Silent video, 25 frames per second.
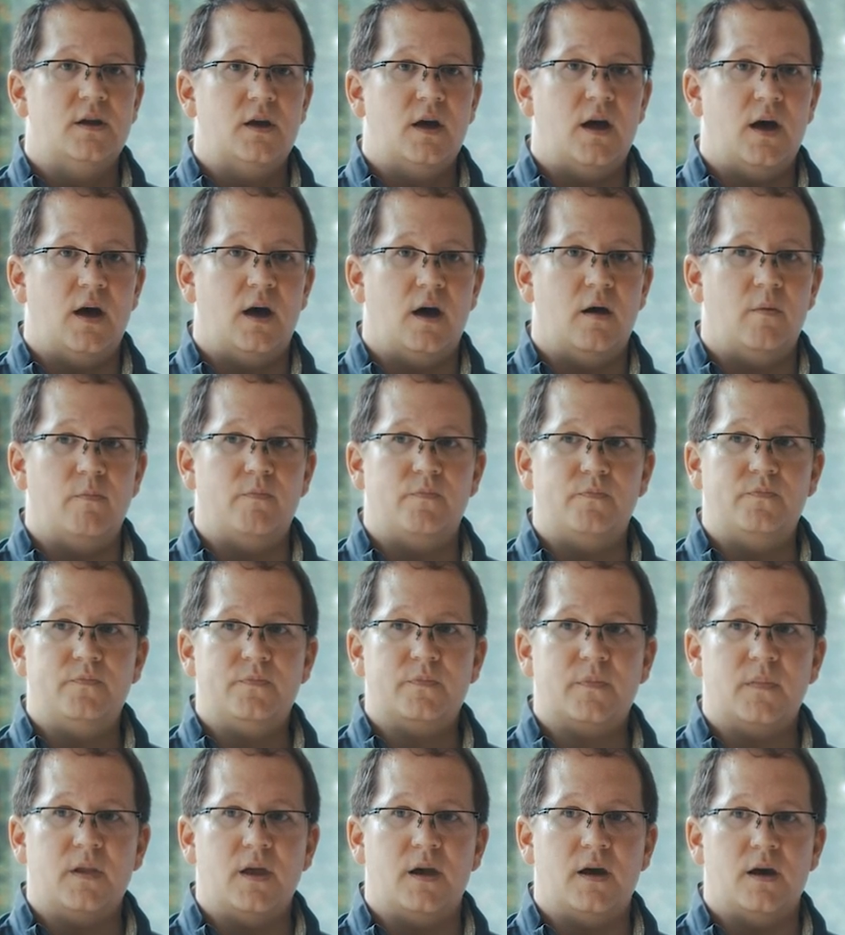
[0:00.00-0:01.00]

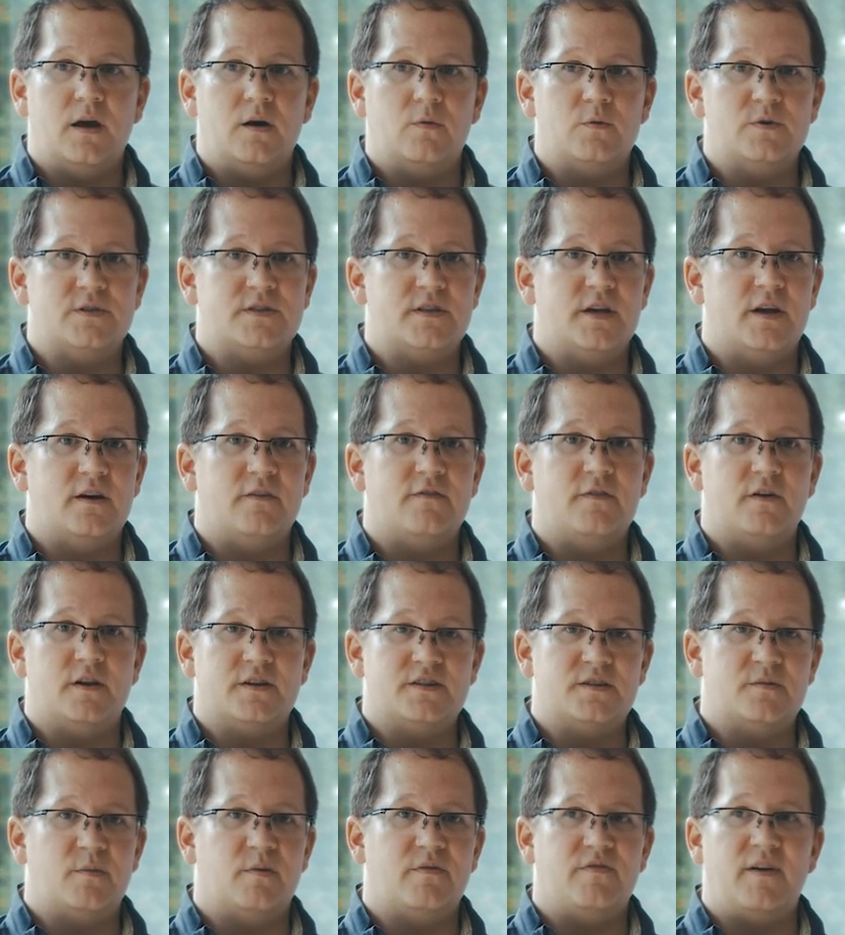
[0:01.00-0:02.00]
was there for
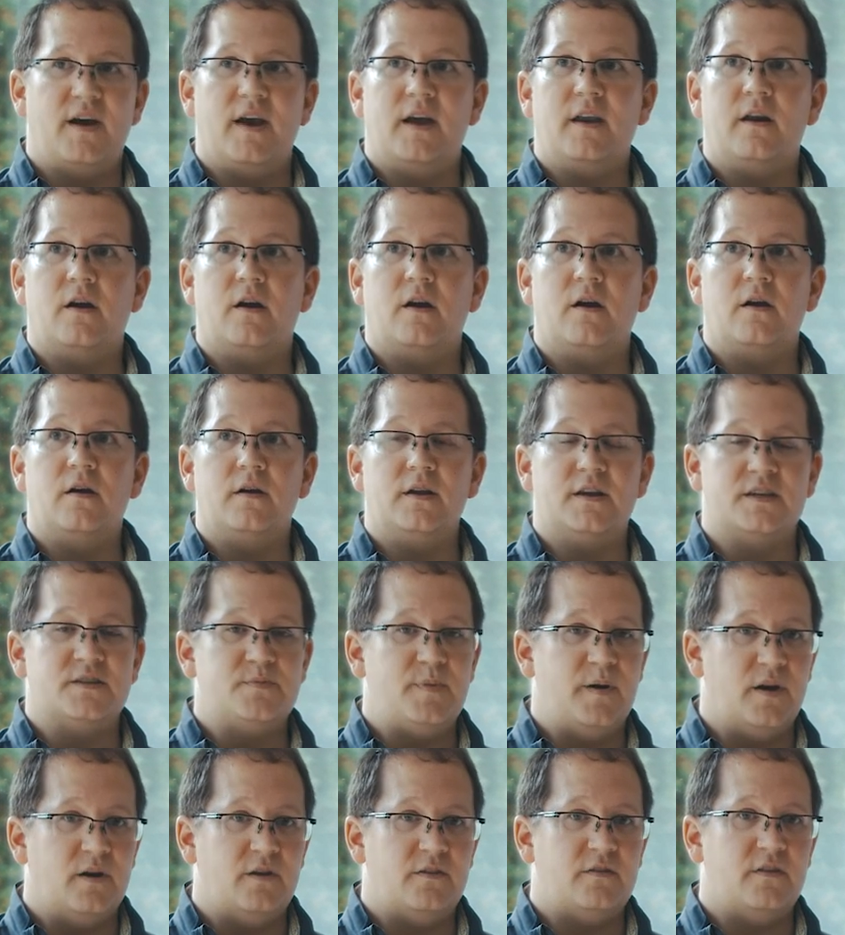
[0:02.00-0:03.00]
us to provide our
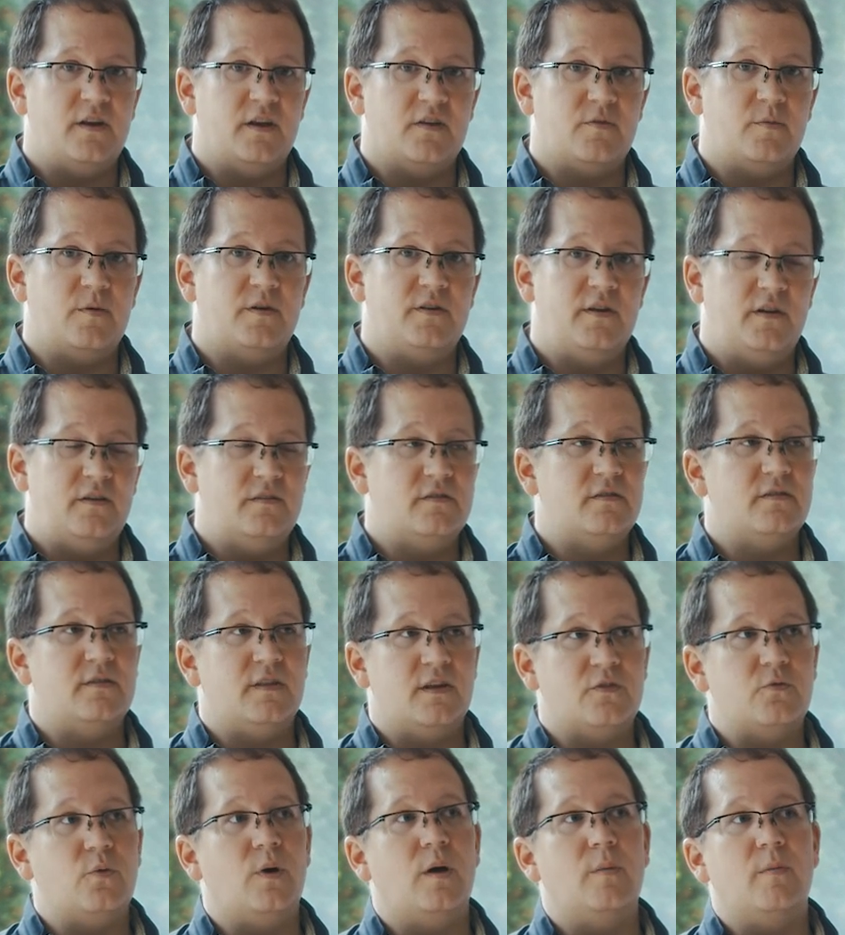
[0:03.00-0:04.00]
experience and expertise, and
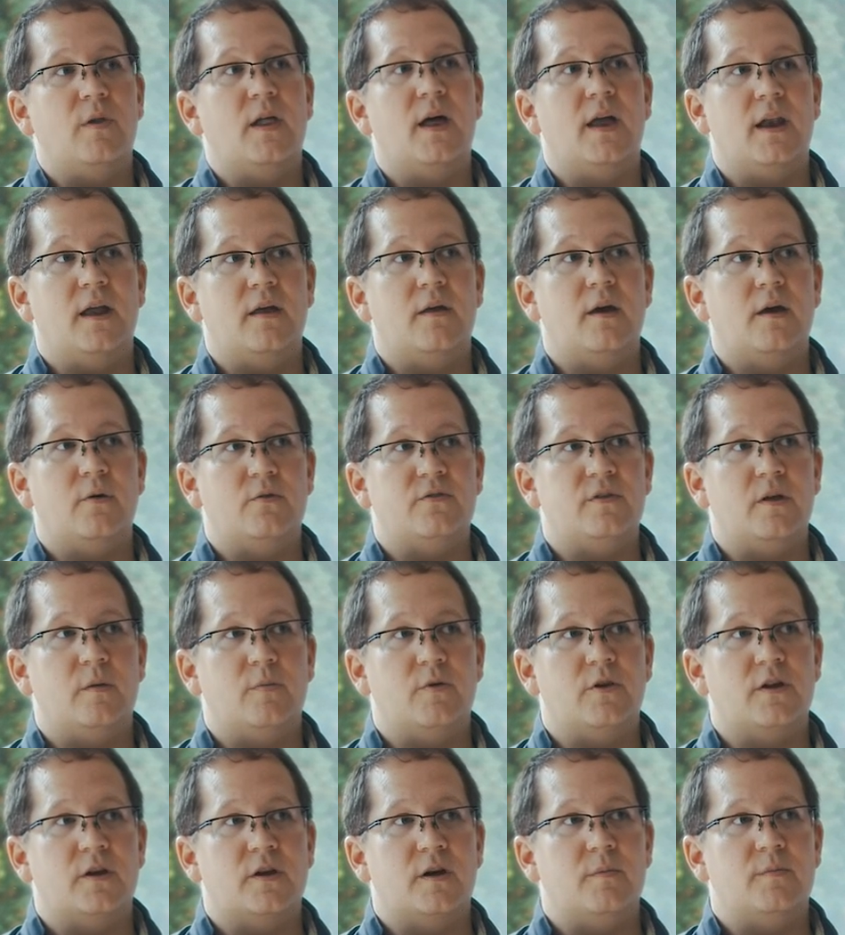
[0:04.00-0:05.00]
that's why I'm glad I was
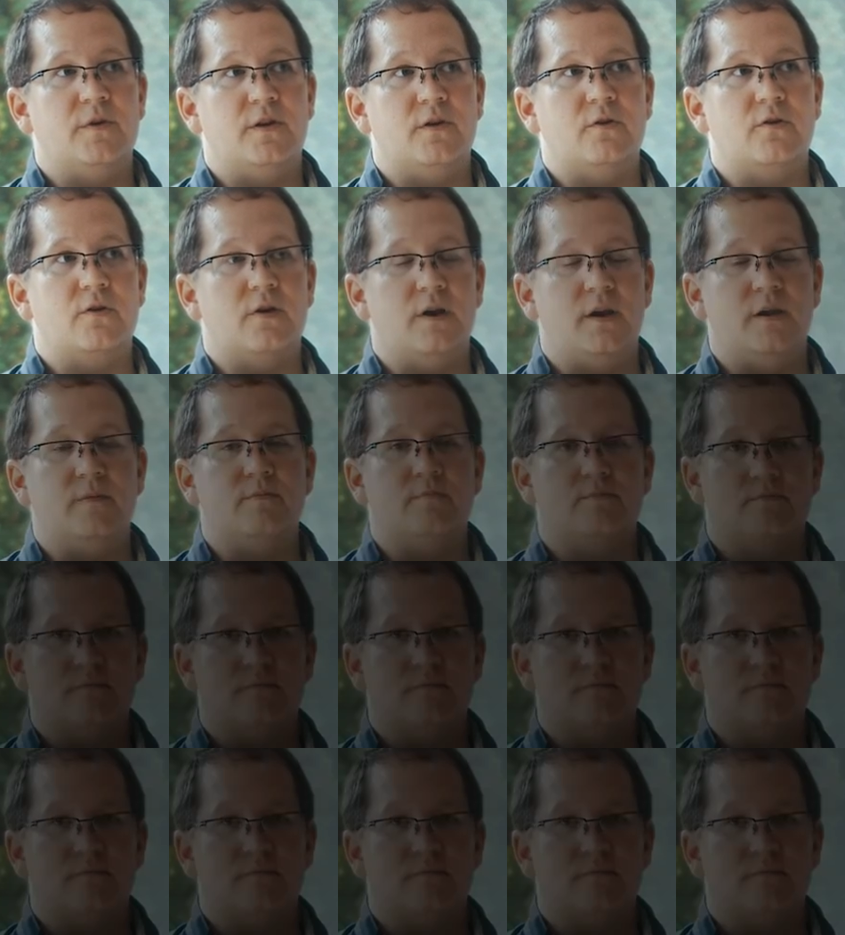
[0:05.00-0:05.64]
able to come to Ukraine.